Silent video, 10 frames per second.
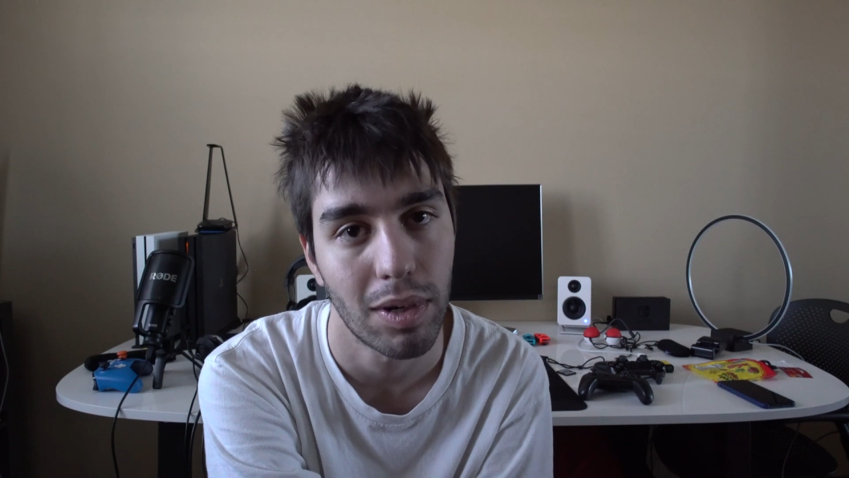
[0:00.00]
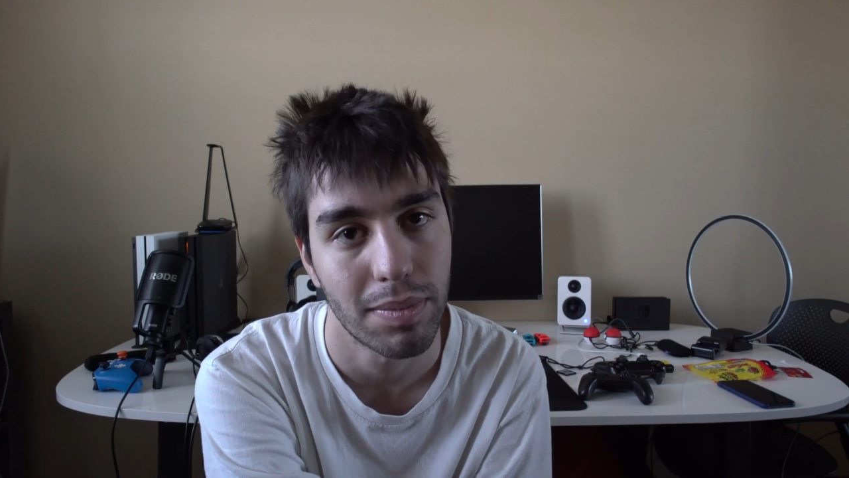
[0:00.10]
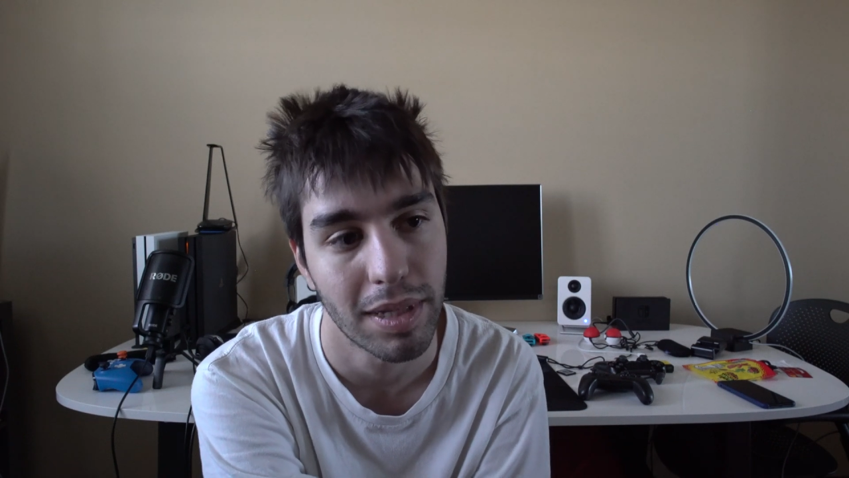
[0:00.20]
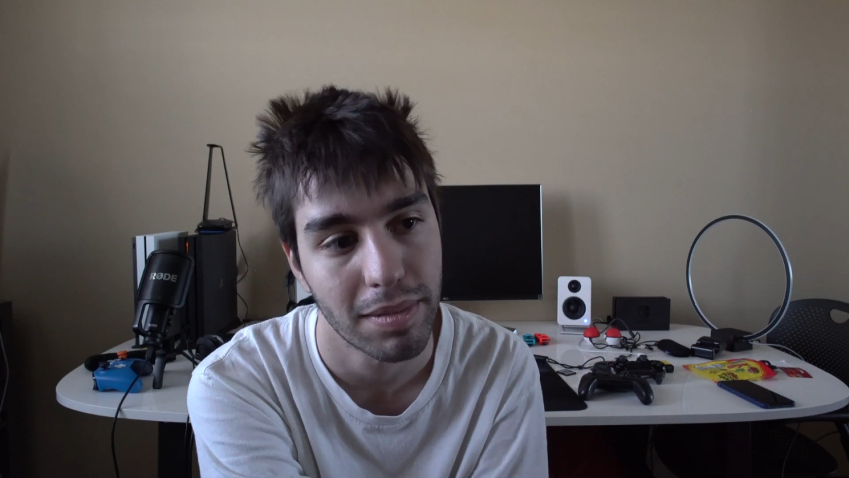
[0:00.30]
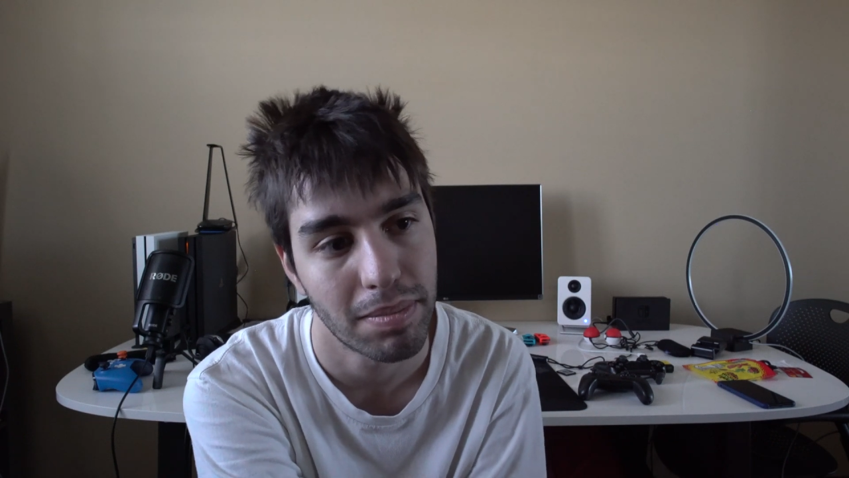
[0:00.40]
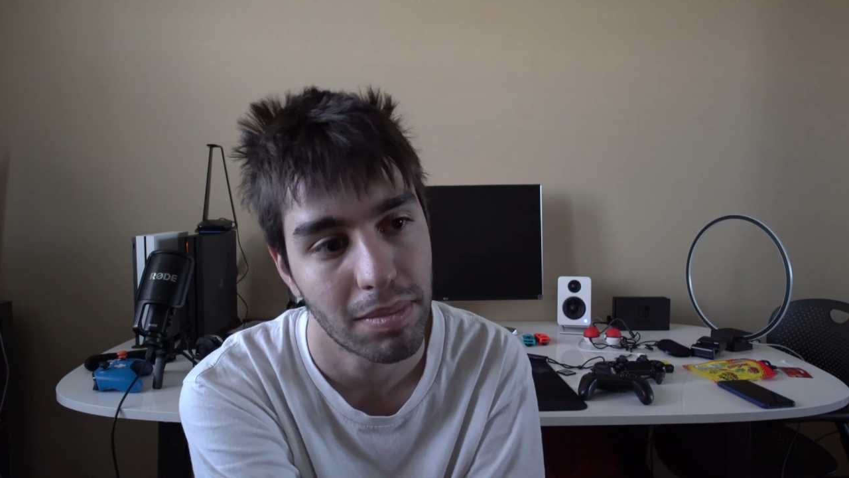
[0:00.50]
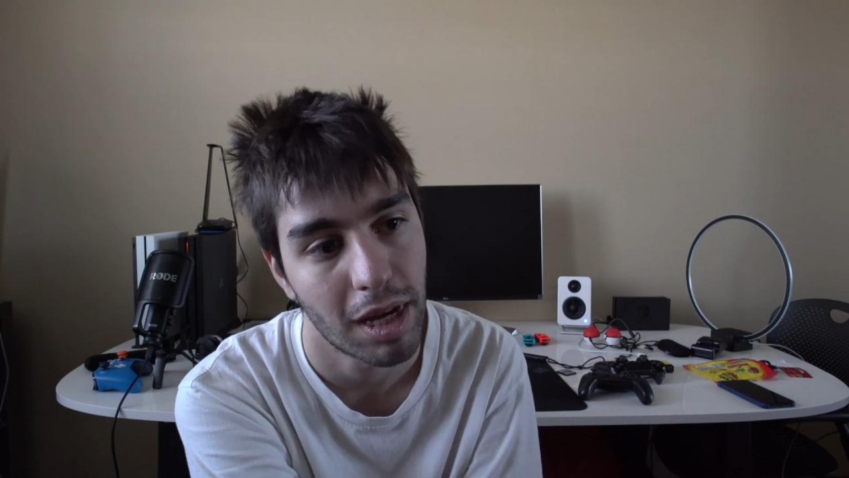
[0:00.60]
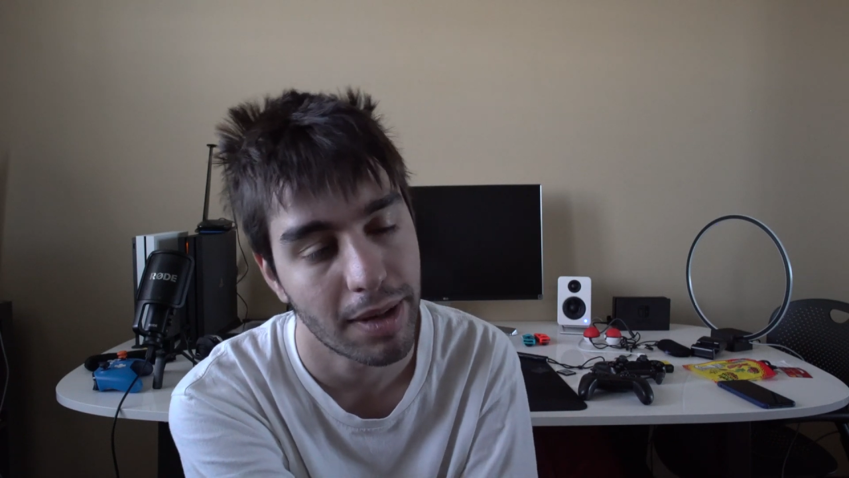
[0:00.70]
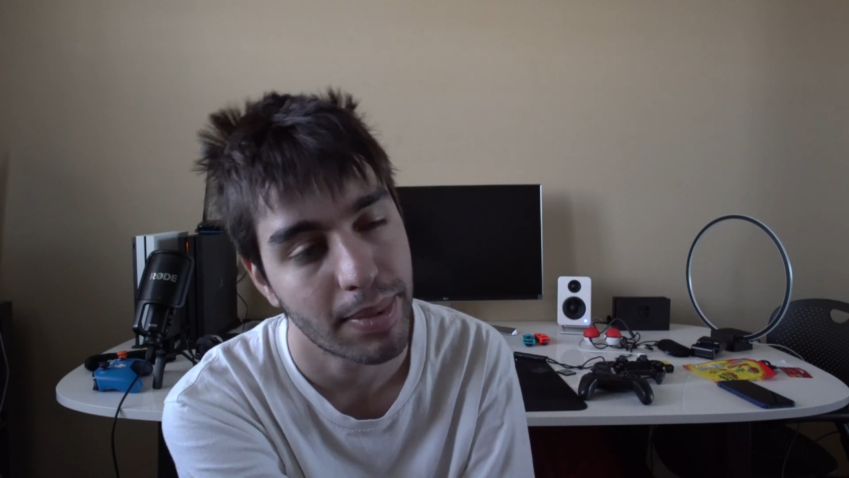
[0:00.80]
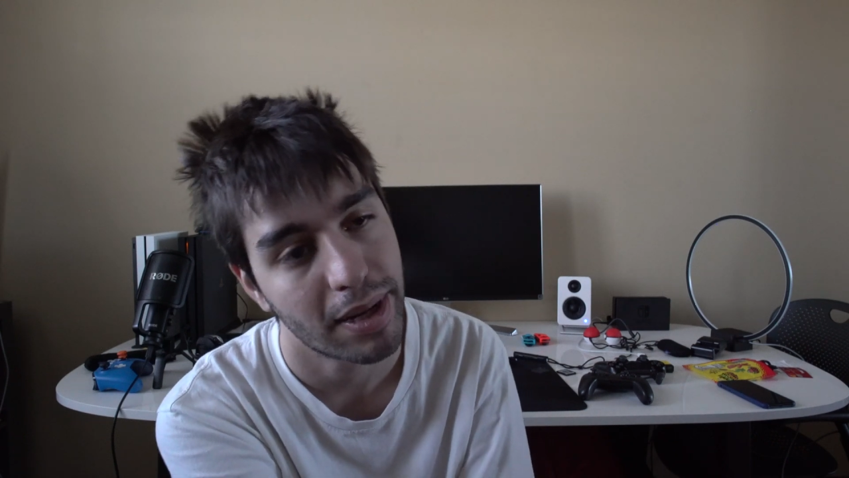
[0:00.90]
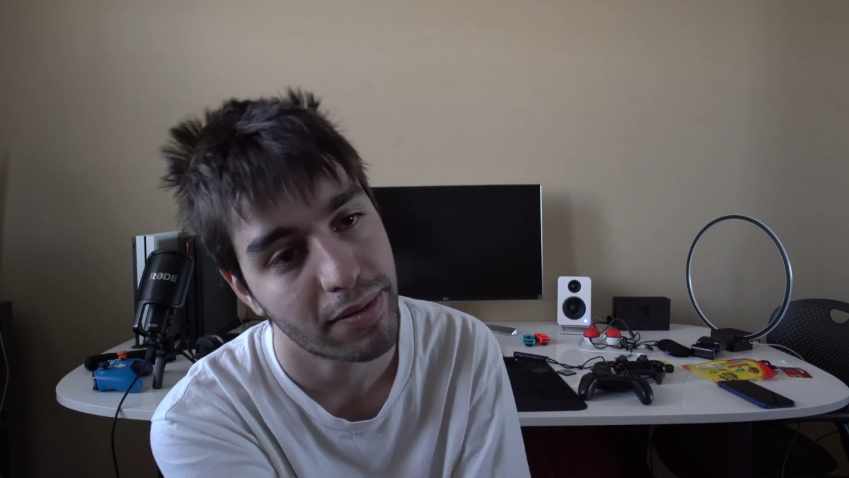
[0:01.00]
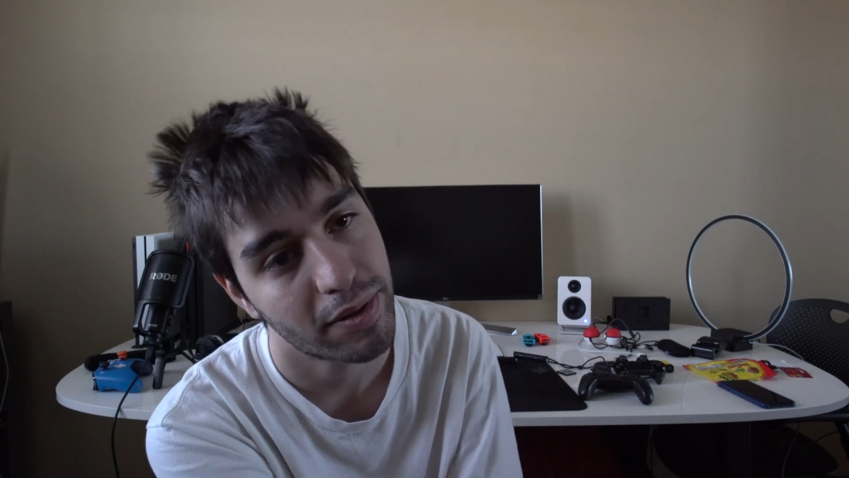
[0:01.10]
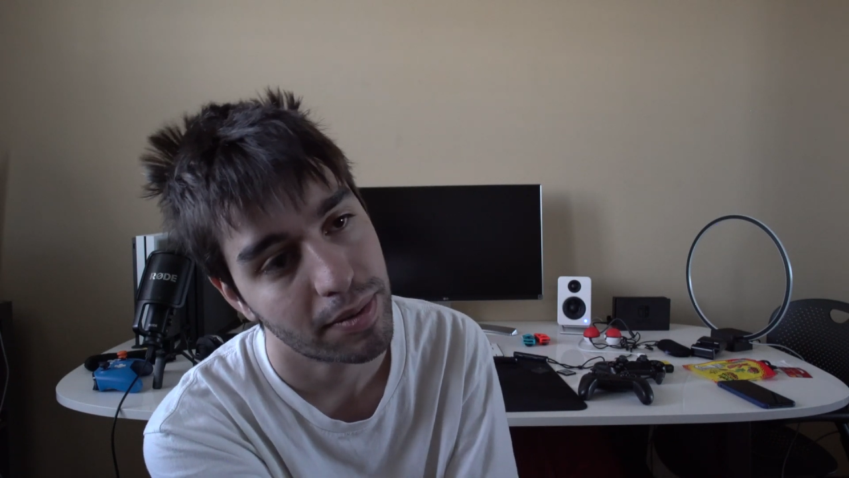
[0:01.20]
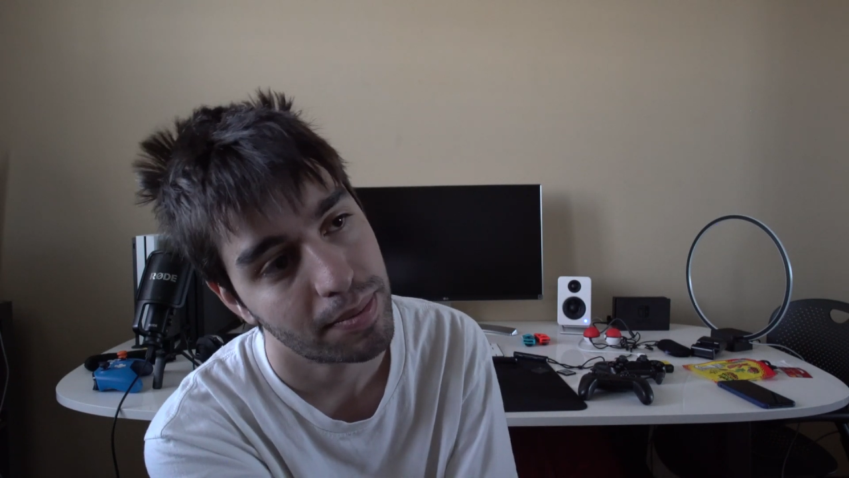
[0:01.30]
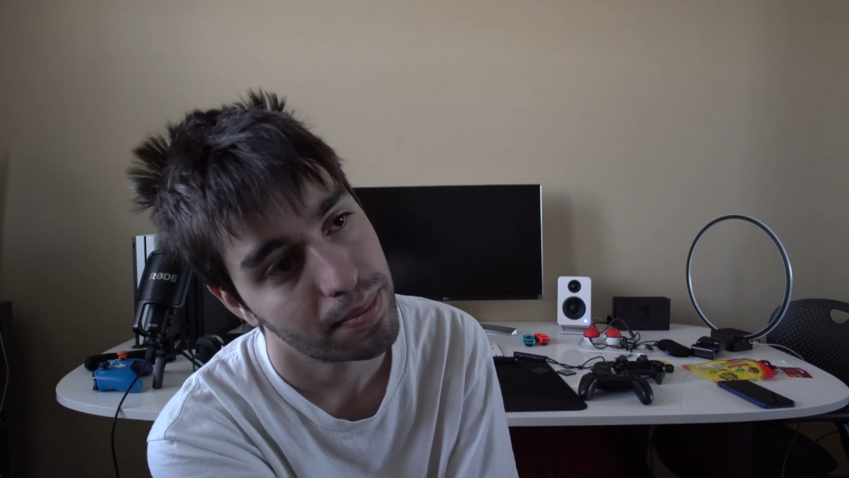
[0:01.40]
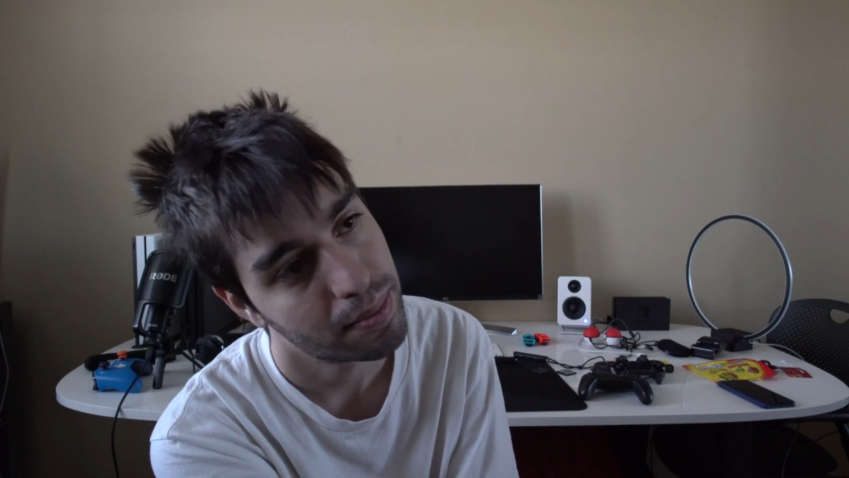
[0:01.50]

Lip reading: on my iPad for